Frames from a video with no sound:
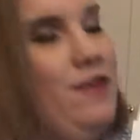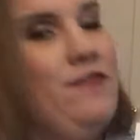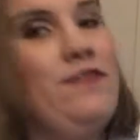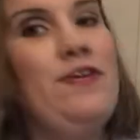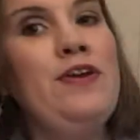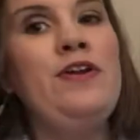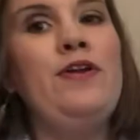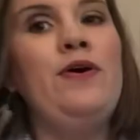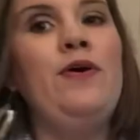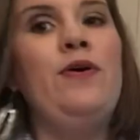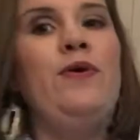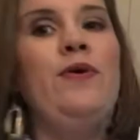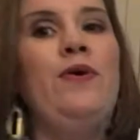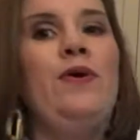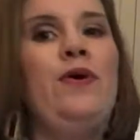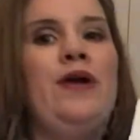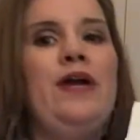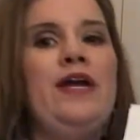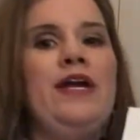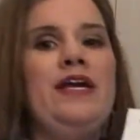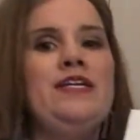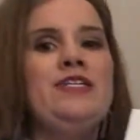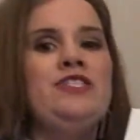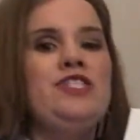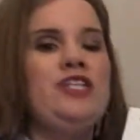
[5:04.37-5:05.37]
an
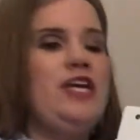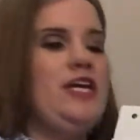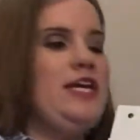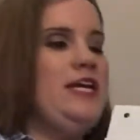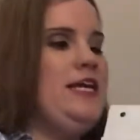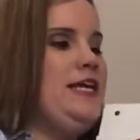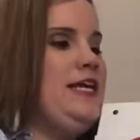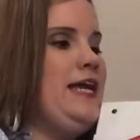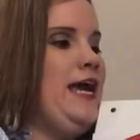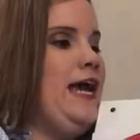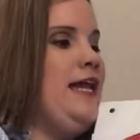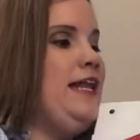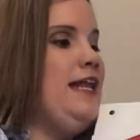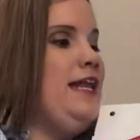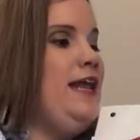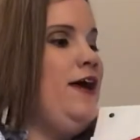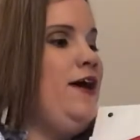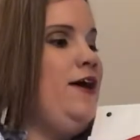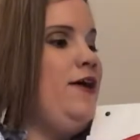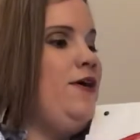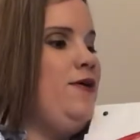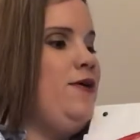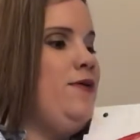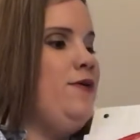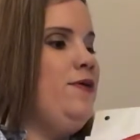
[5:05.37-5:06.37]
orange,
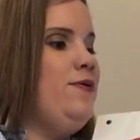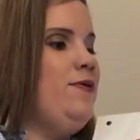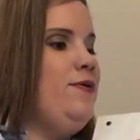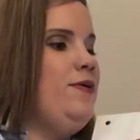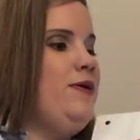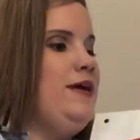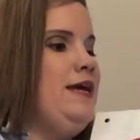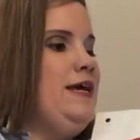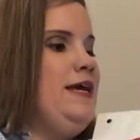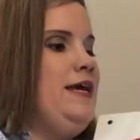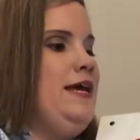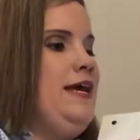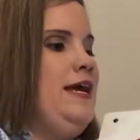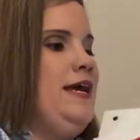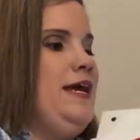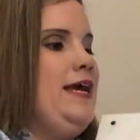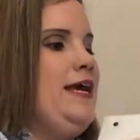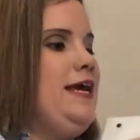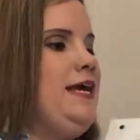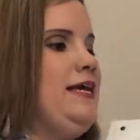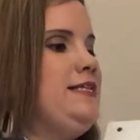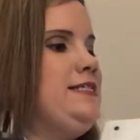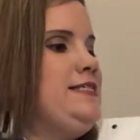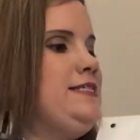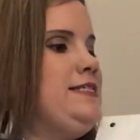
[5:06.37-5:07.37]
yellow.
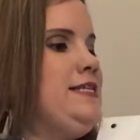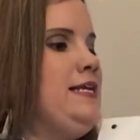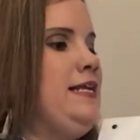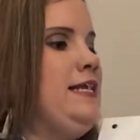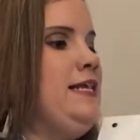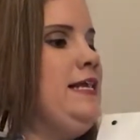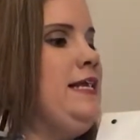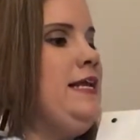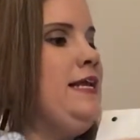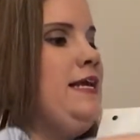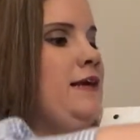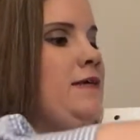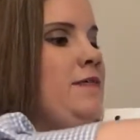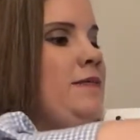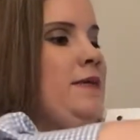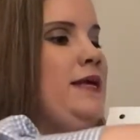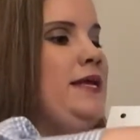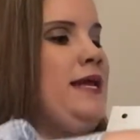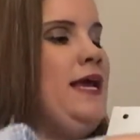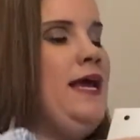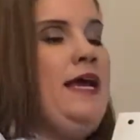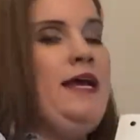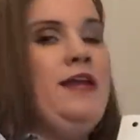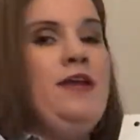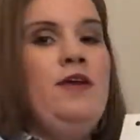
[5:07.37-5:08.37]
It's a
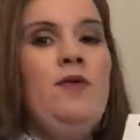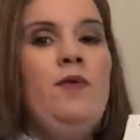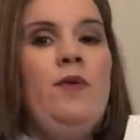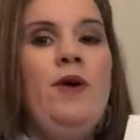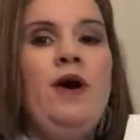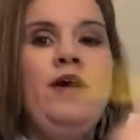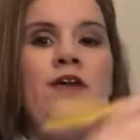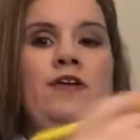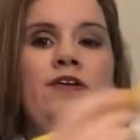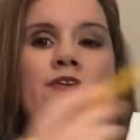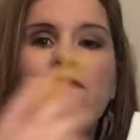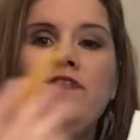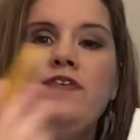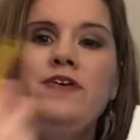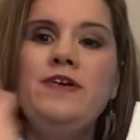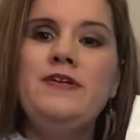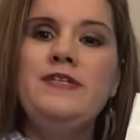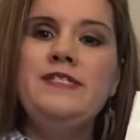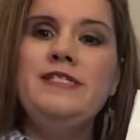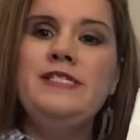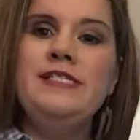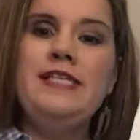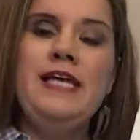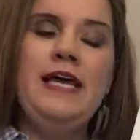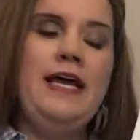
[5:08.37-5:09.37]
lemon and a wonderful
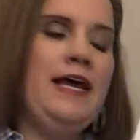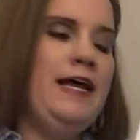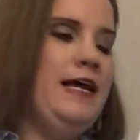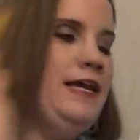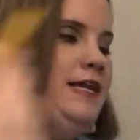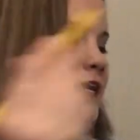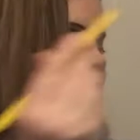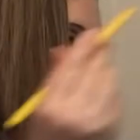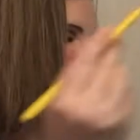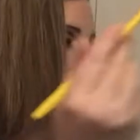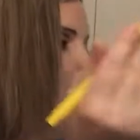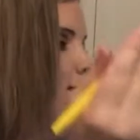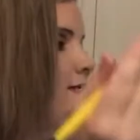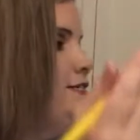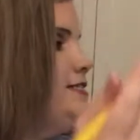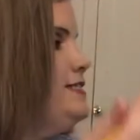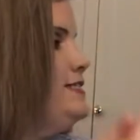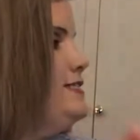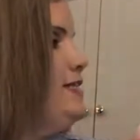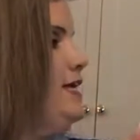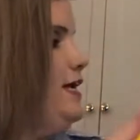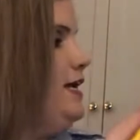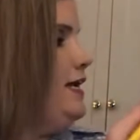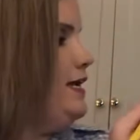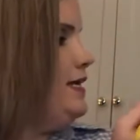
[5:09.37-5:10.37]
sun,
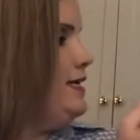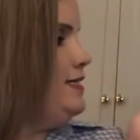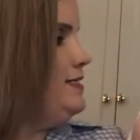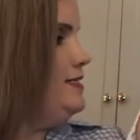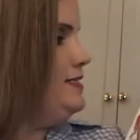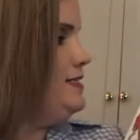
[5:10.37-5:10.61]
sun,